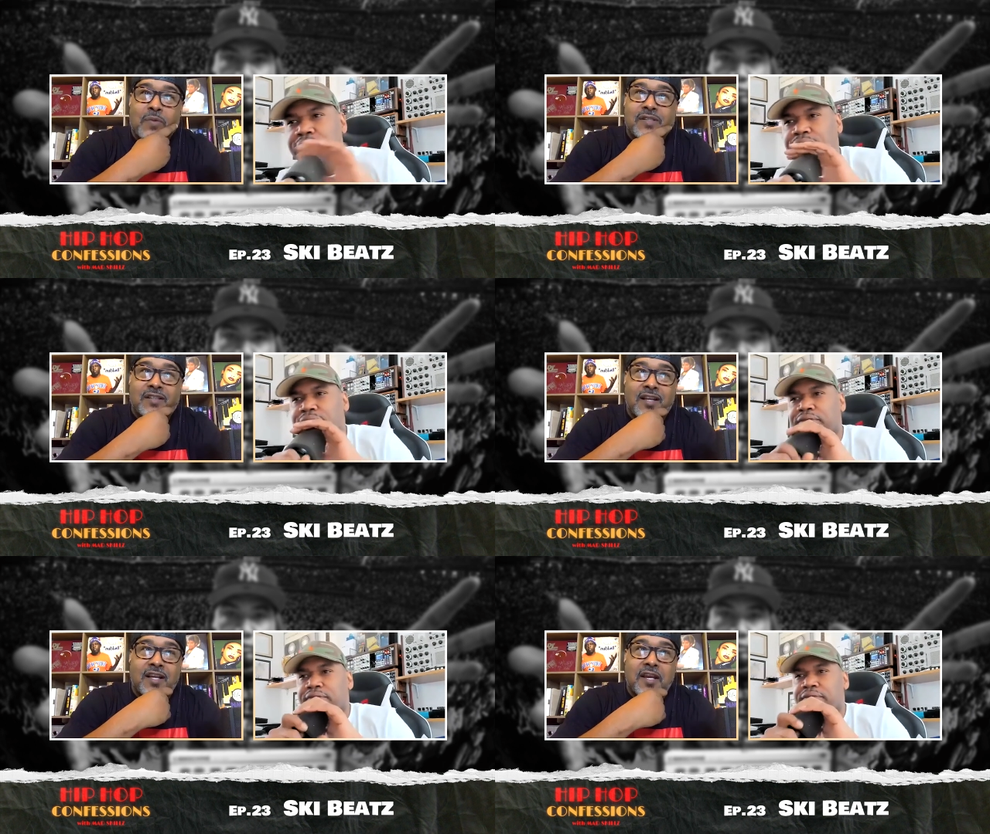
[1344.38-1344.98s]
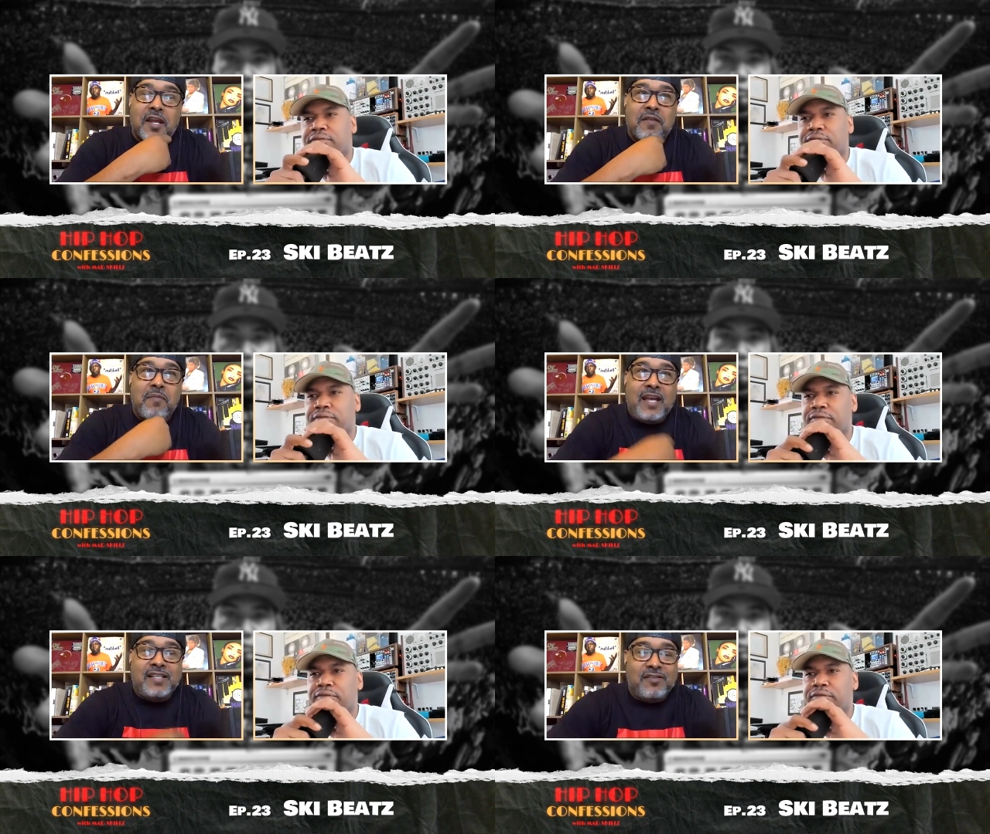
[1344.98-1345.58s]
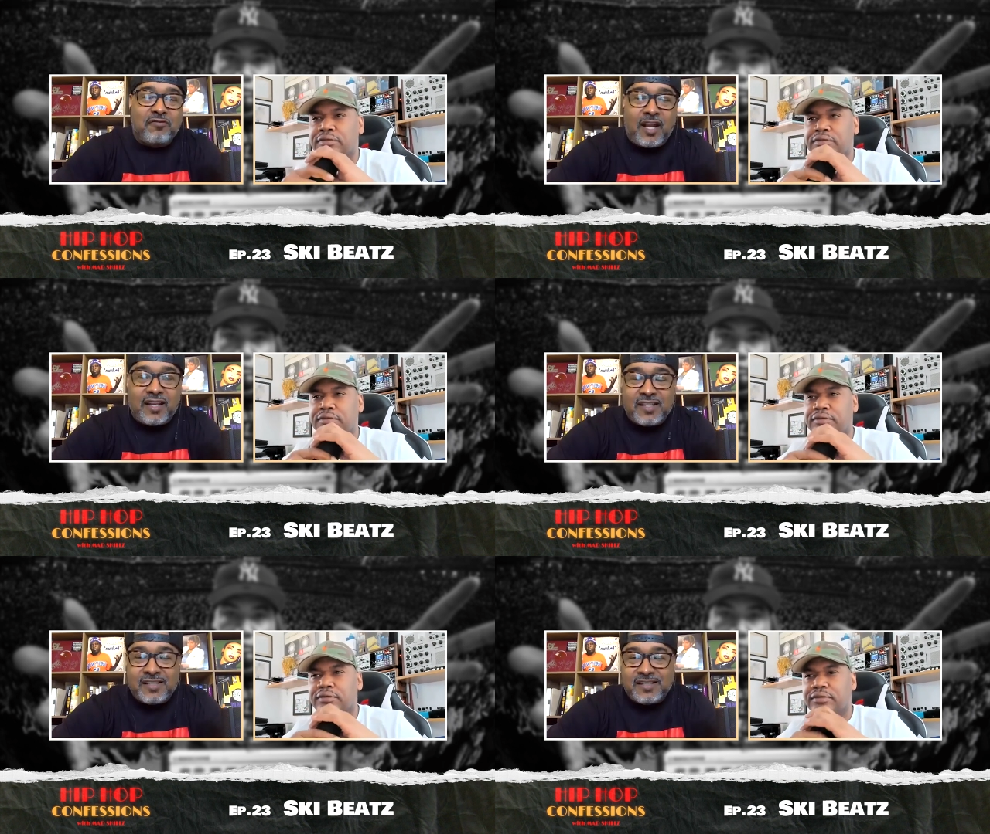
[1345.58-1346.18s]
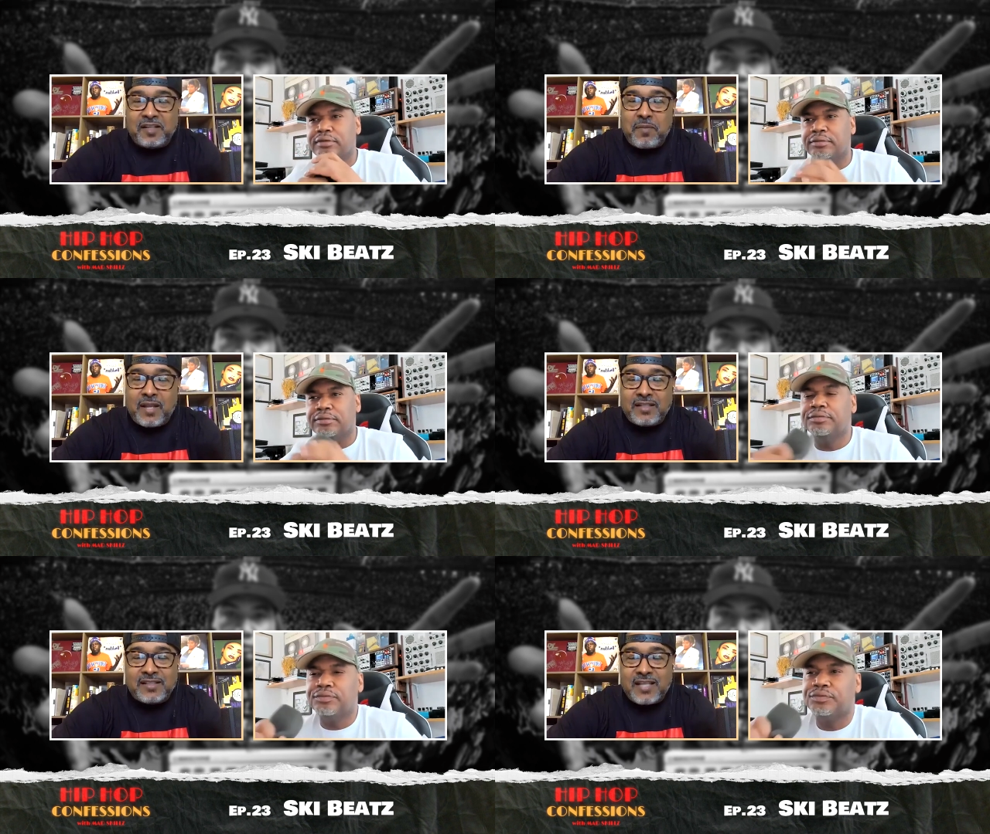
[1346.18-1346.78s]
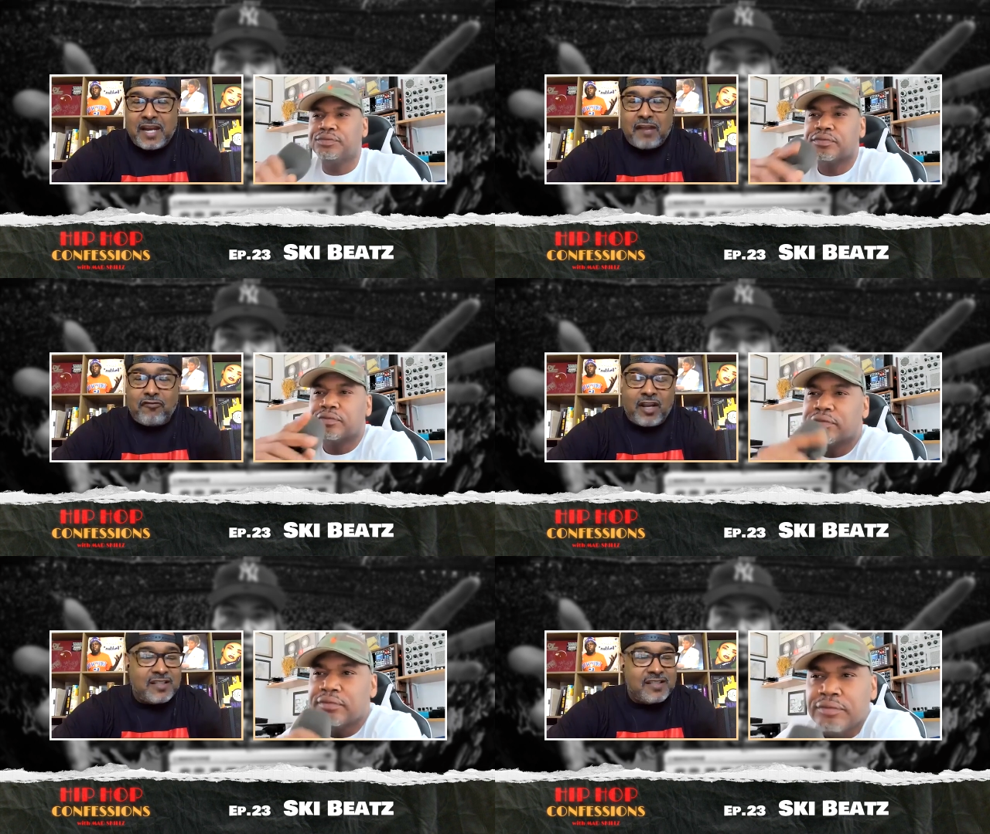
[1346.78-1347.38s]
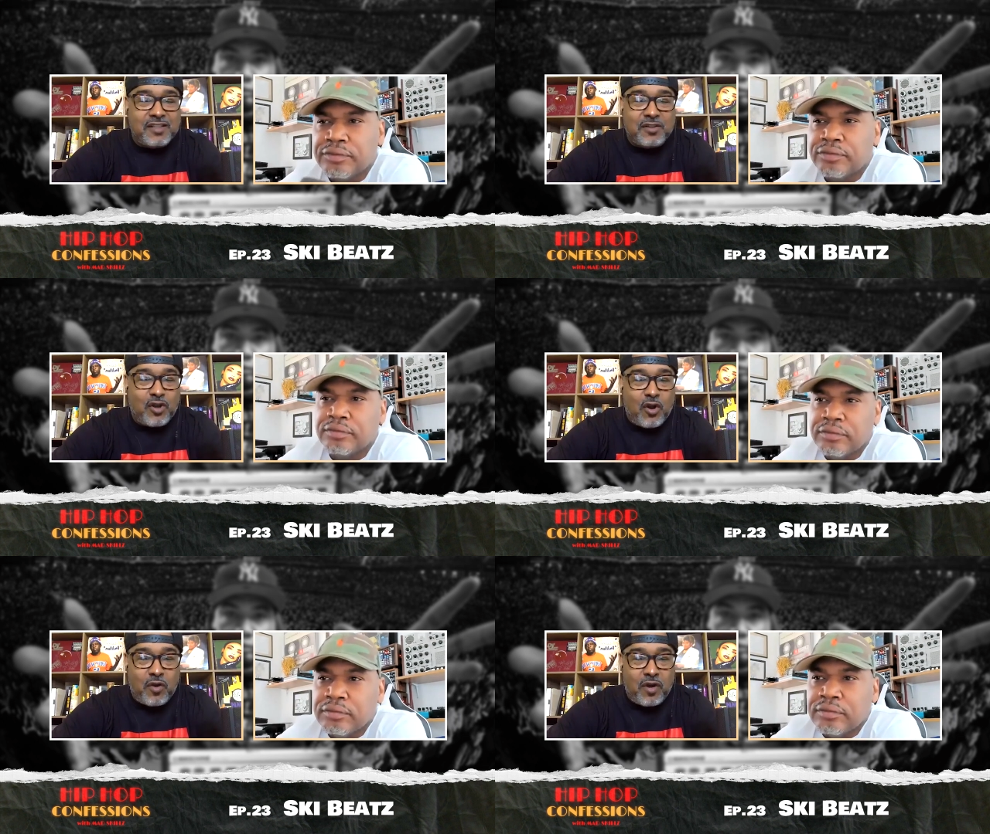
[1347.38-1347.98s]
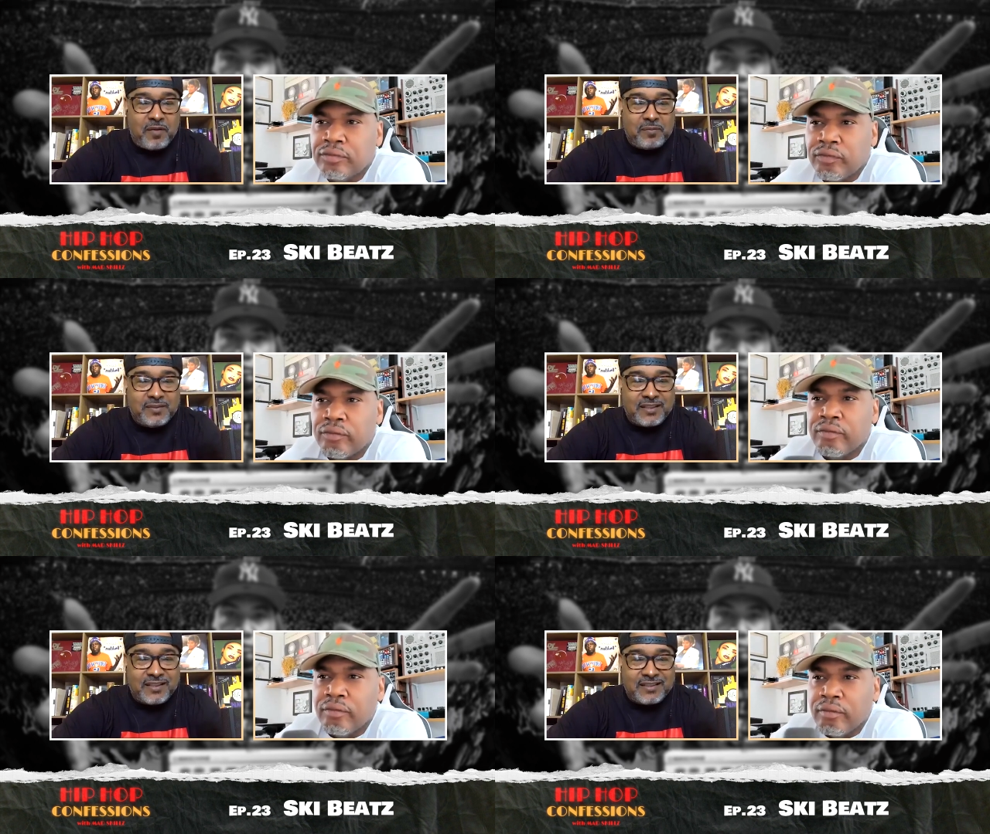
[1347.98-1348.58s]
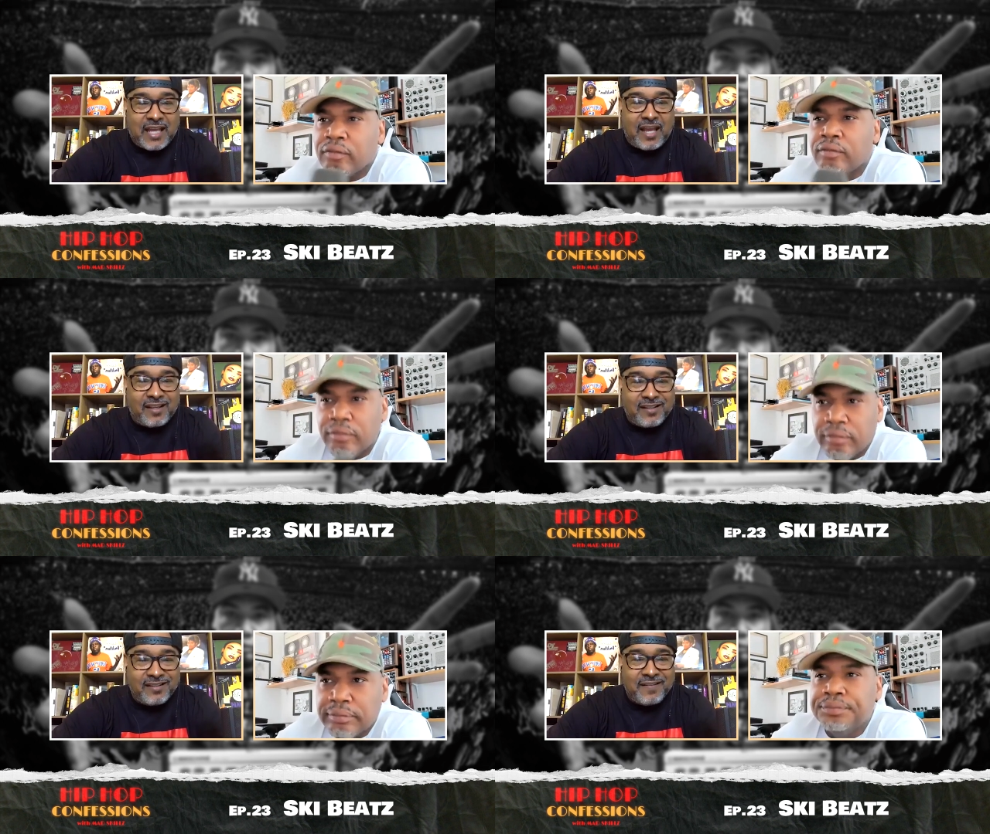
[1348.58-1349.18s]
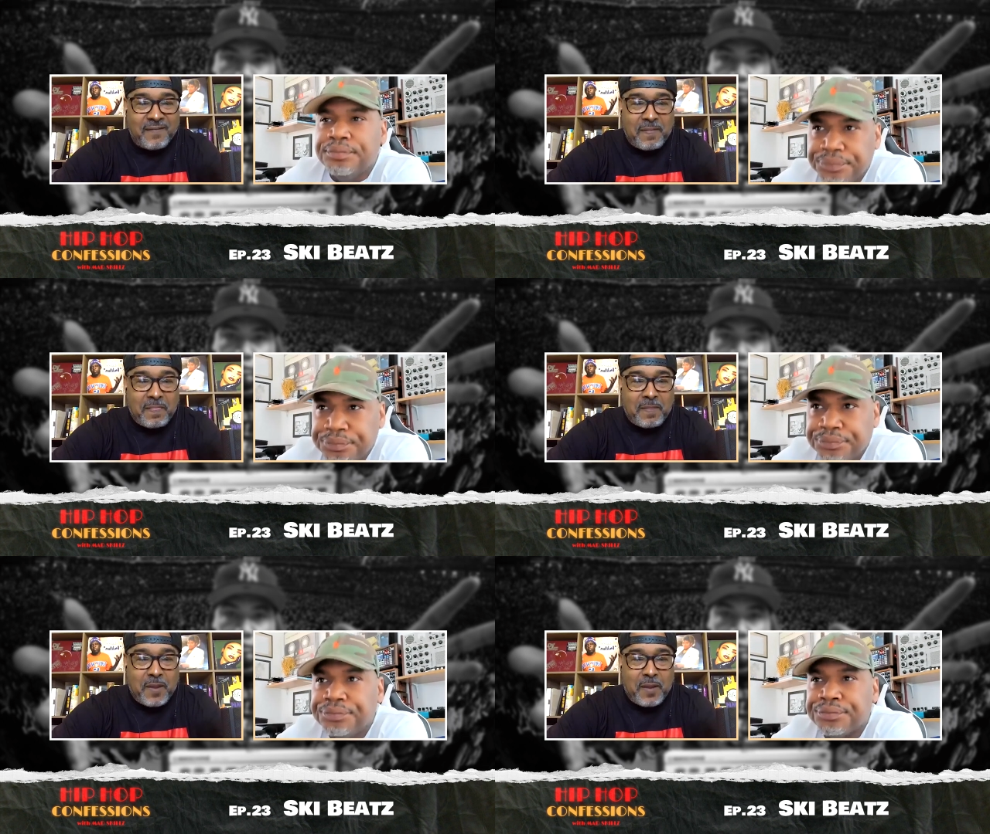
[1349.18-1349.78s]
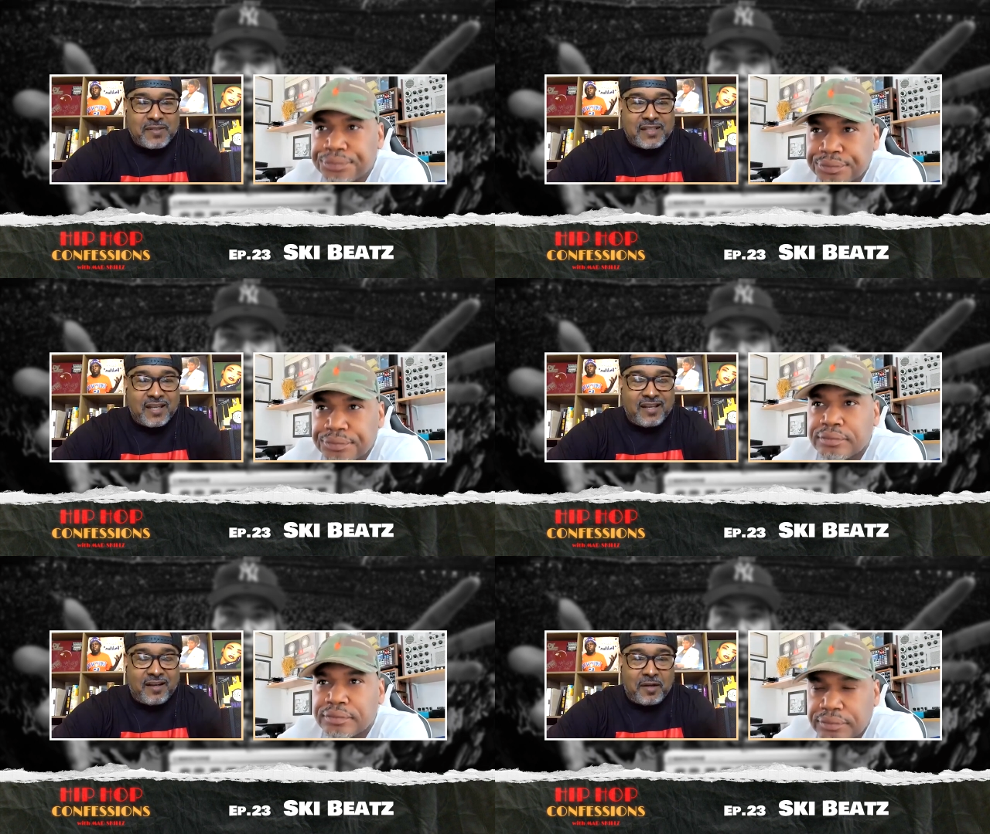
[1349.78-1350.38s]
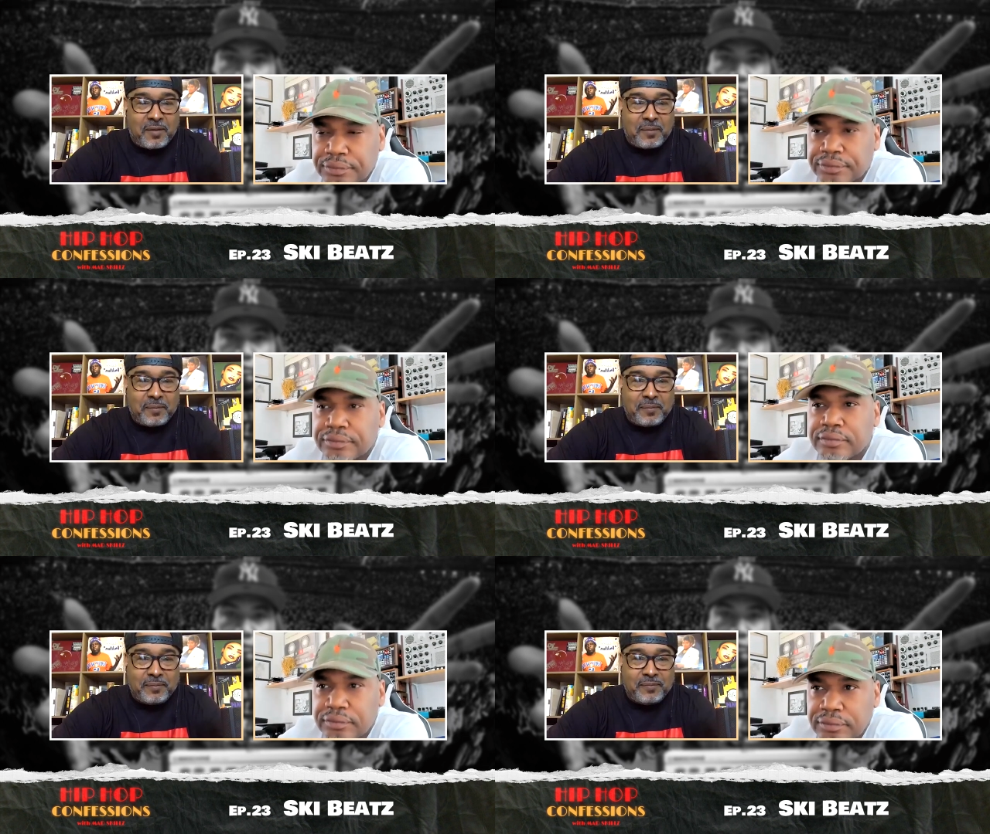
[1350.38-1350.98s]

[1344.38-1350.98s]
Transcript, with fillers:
Speaker 1: that was a, an, an, amazing record and still amazing time. That record still go up to this day. You know what I'm saying? Um,